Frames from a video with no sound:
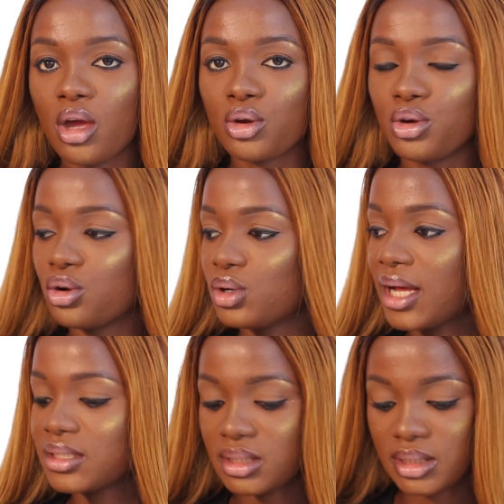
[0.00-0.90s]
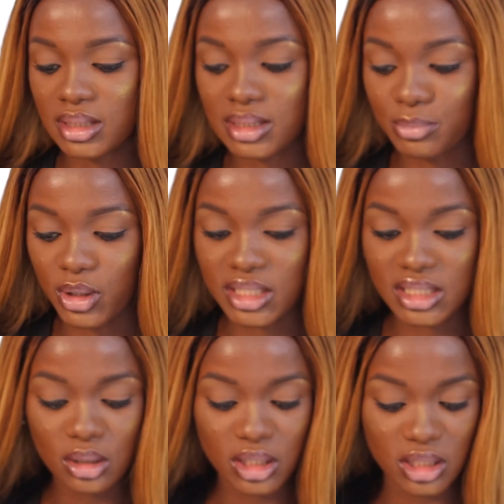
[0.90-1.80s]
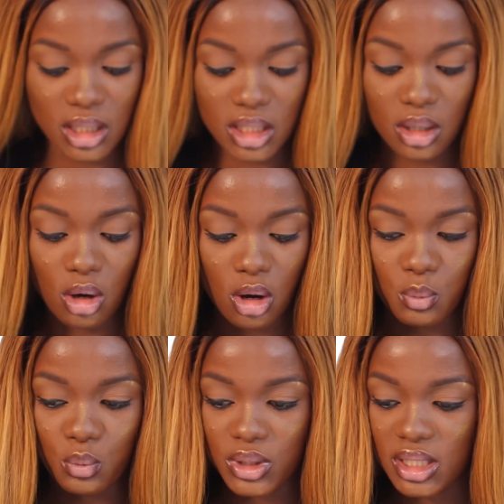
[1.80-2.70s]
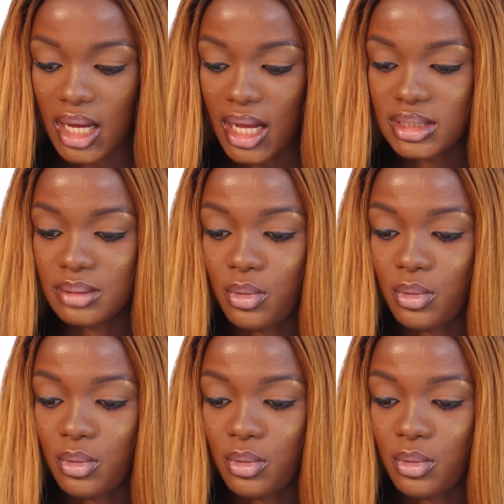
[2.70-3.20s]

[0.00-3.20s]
that's, but it didn't come with that.